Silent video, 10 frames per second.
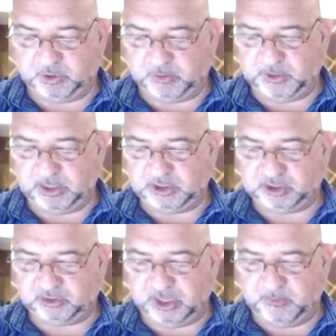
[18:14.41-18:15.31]
We're going to
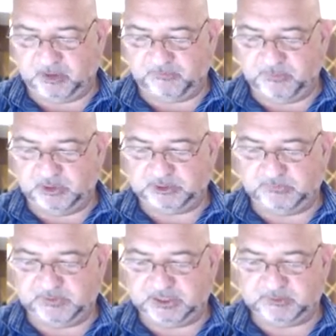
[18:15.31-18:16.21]
scrape off most of
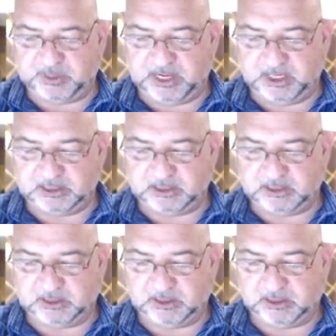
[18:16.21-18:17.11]
this paint.
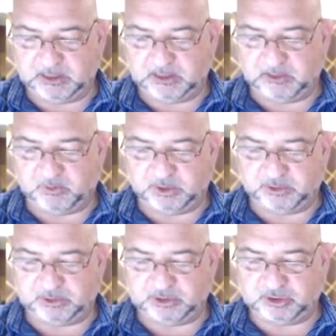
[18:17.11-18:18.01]
I don't want
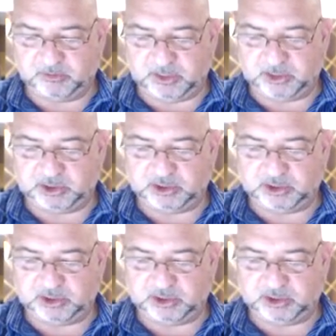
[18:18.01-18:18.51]
so much.